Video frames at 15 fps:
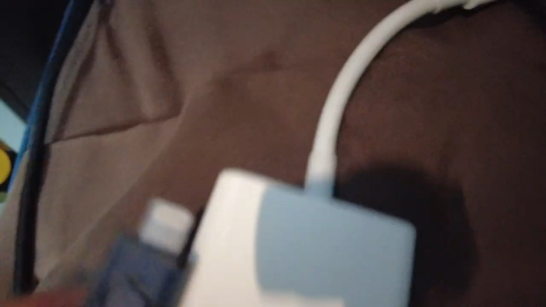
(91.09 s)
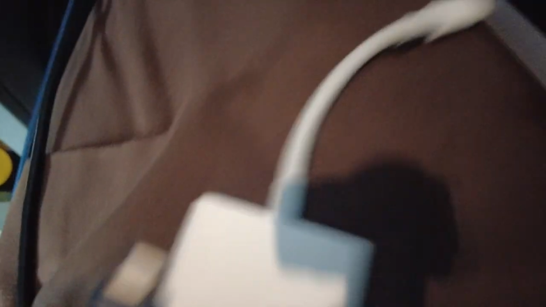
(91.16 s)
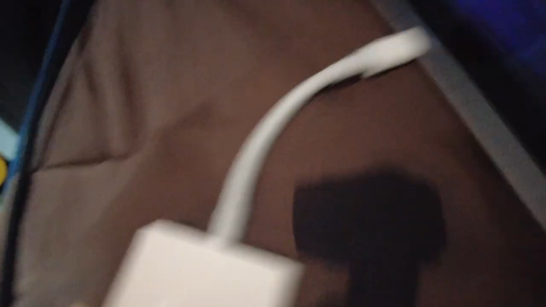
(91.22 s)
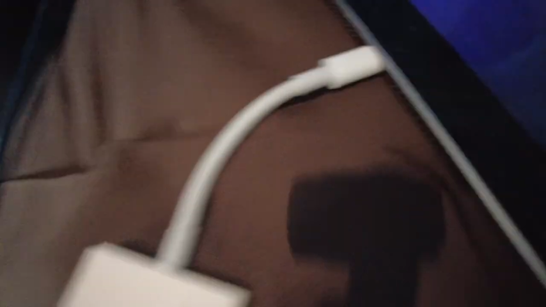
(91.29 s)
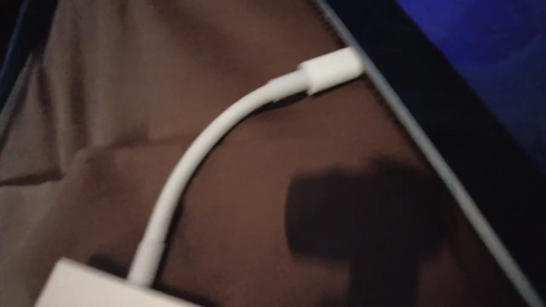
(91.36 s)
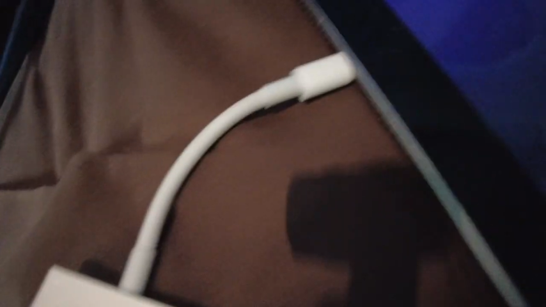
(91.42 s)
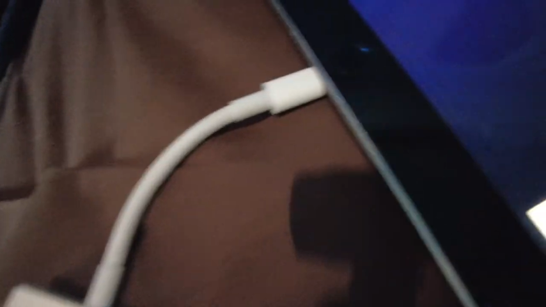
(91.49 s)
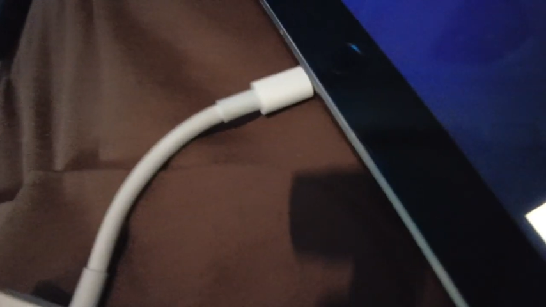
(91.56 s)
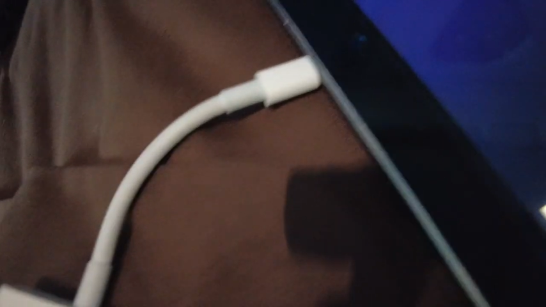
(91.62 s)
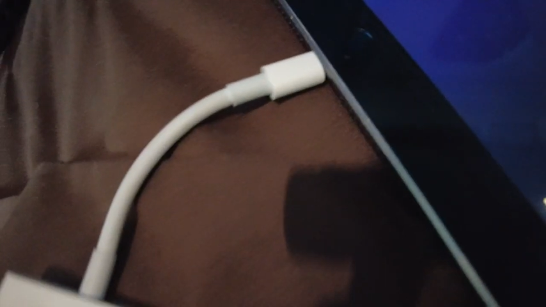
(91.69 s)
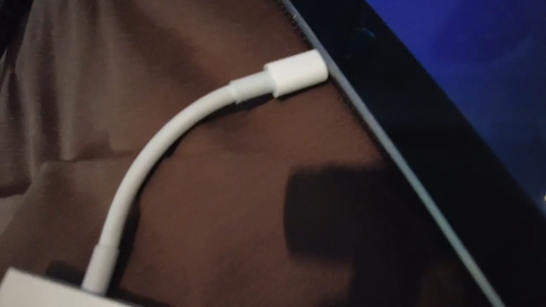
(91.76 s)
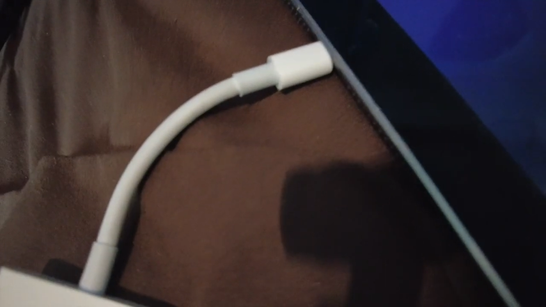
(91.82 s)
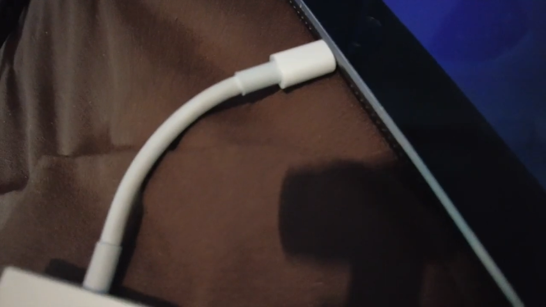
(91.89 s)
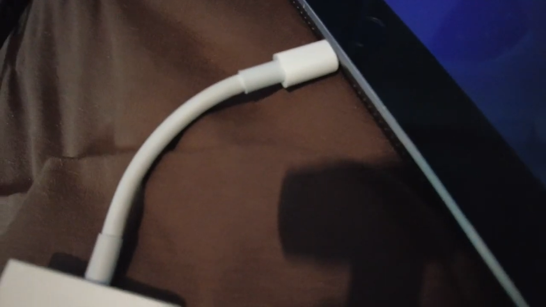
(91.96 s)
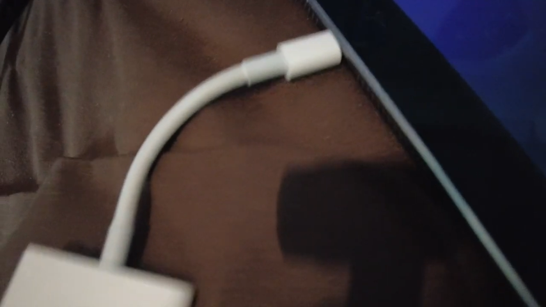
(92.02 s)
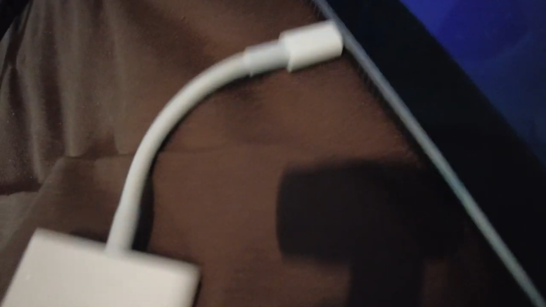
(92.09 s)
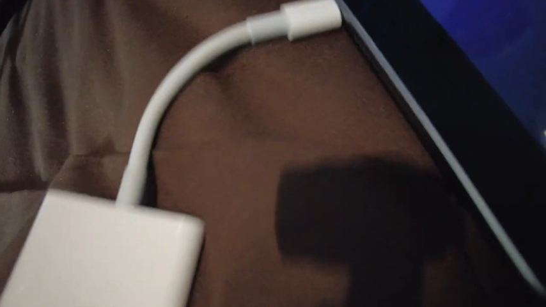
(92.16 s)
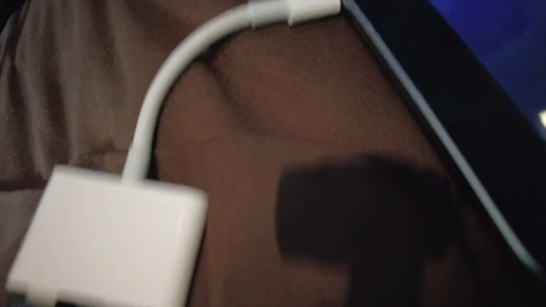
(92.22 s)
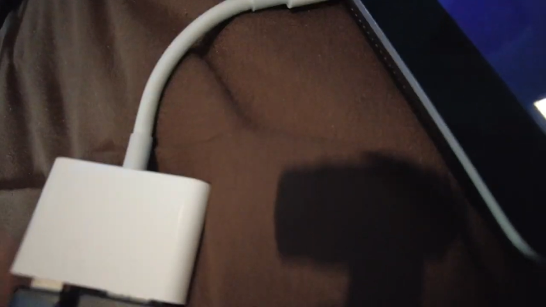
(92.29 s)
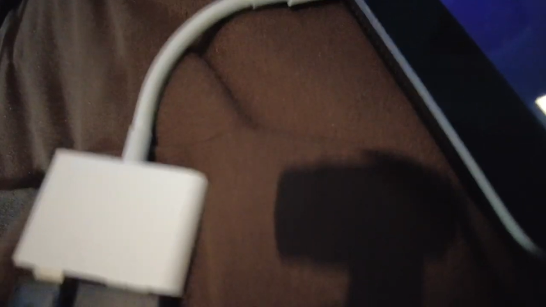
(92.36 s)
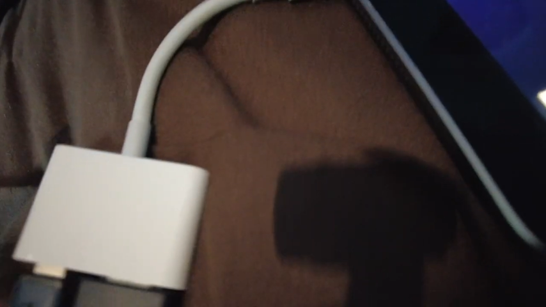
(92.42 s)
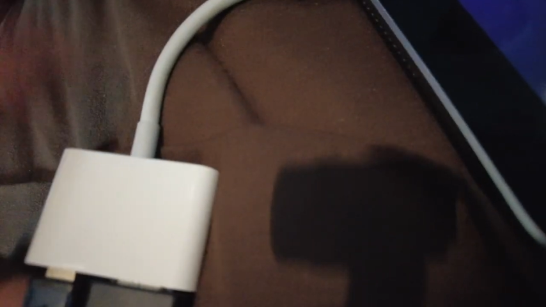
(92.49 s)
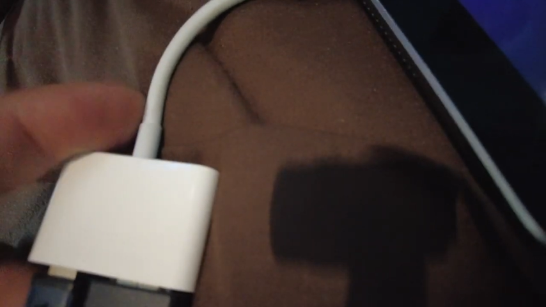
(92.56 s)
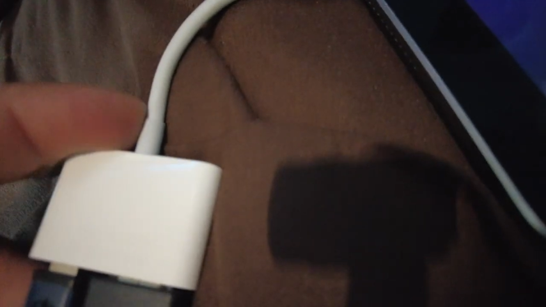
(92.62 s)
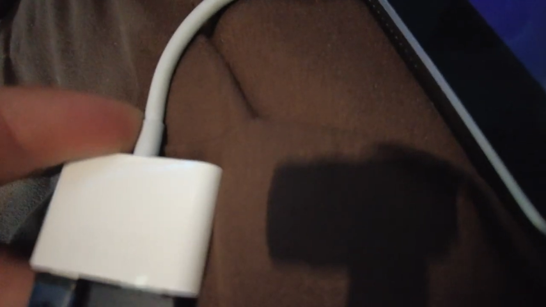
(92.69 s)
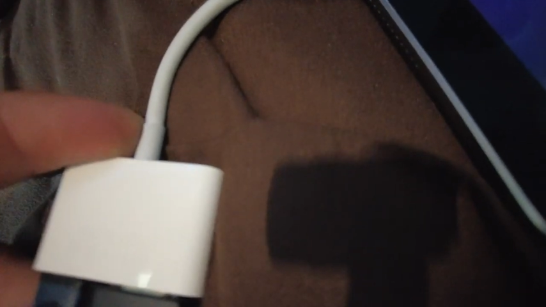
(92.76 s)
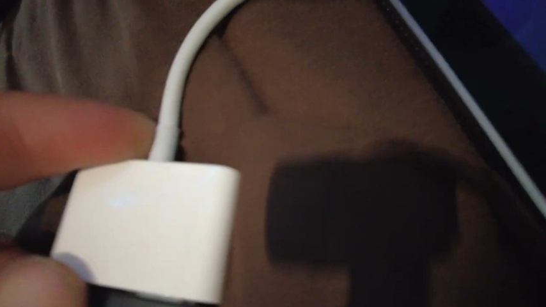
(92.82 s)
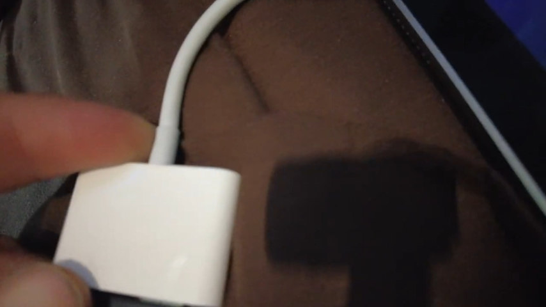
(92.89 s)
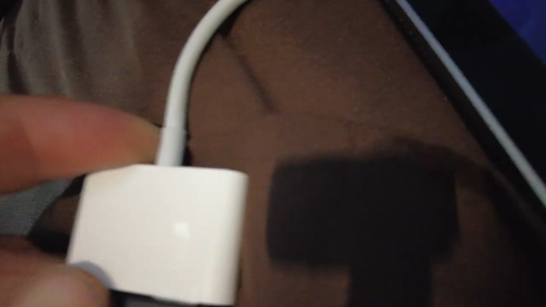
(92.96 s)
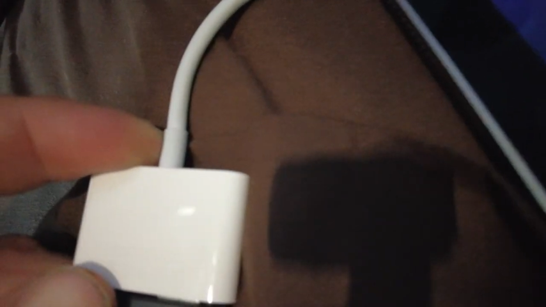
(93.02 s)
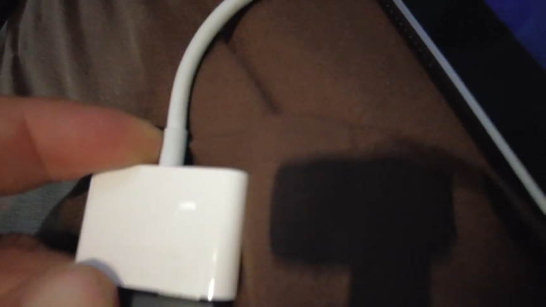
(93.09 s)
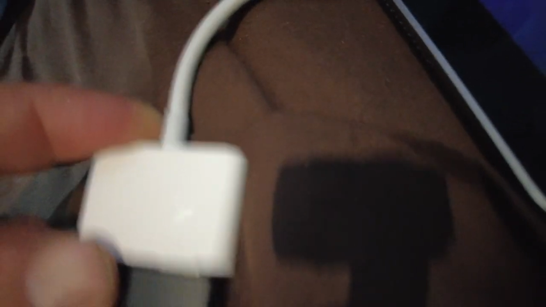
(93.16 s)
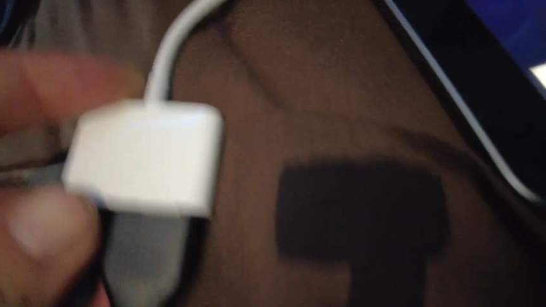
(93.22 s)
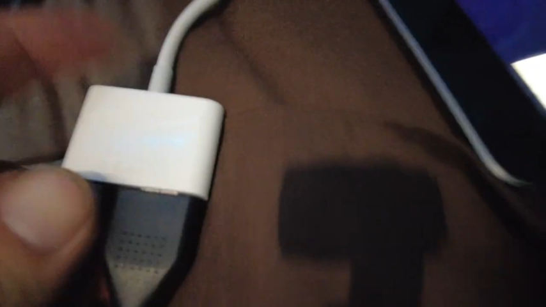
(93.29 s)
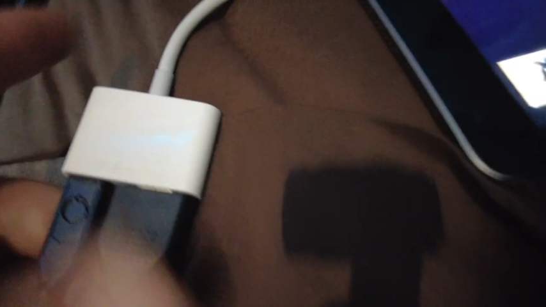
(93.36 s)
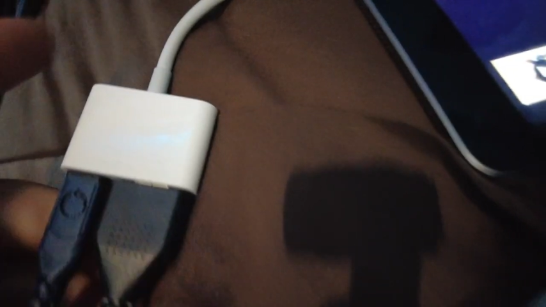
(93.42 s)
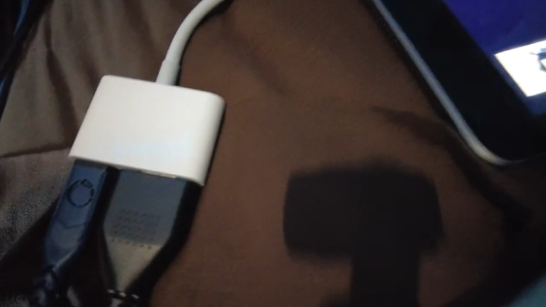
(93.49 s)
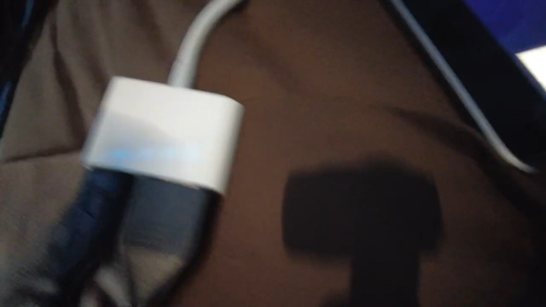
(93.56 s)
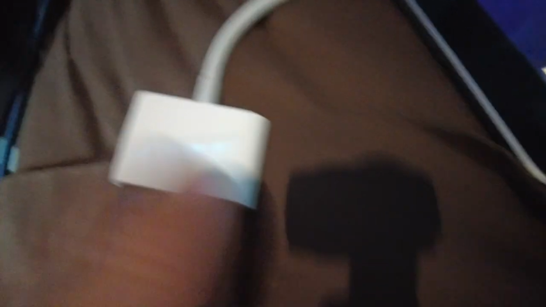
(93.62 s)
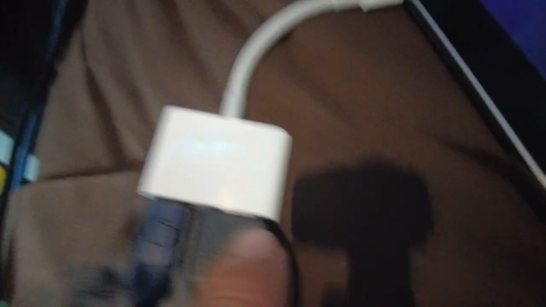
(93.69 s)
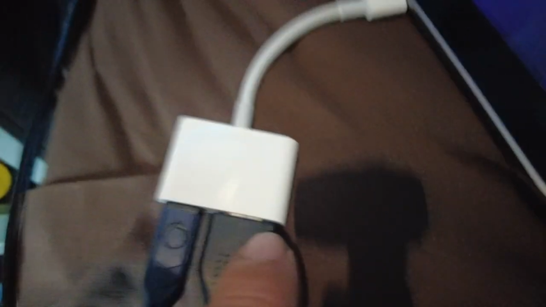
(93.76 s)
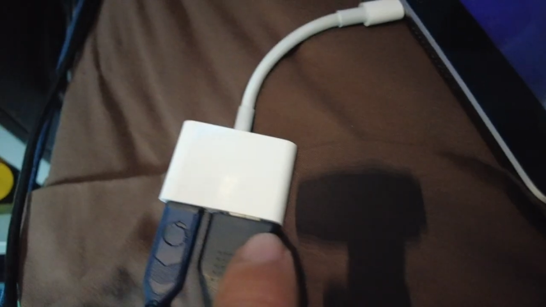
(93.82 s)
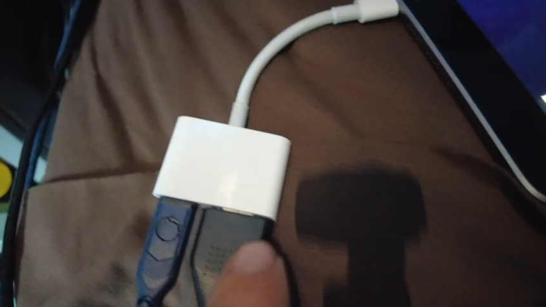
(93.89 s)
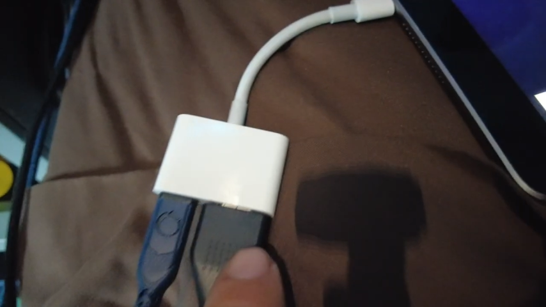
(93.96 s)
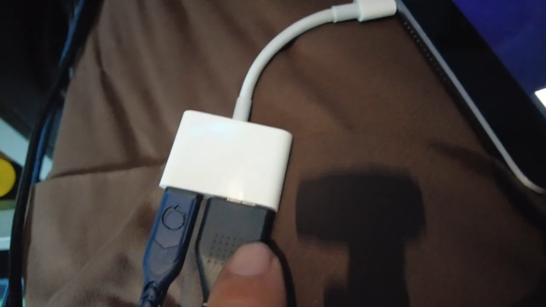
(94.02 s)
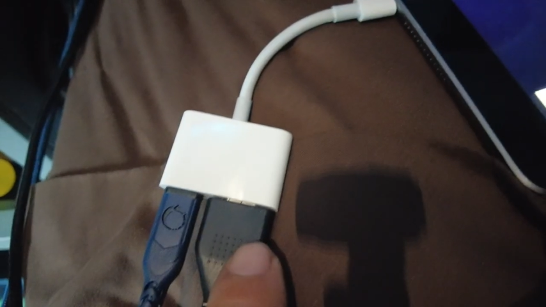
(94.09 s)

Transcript: No face is visible, so there are no lips to read.